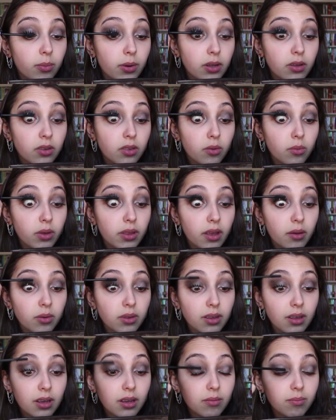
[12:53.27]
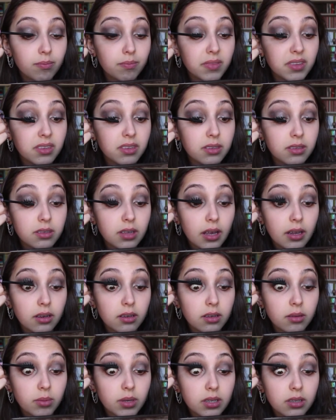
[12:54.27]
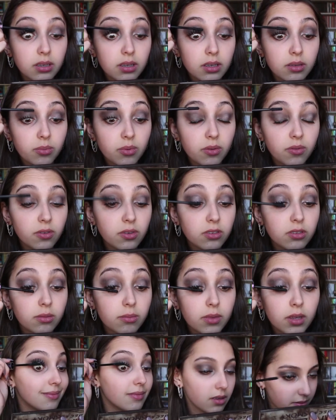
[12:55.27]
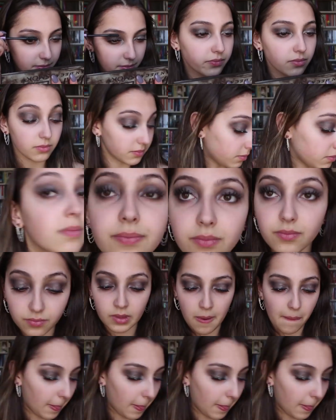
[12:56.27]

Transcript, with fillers: but it's the one that was like said to be sex proof or something. If you're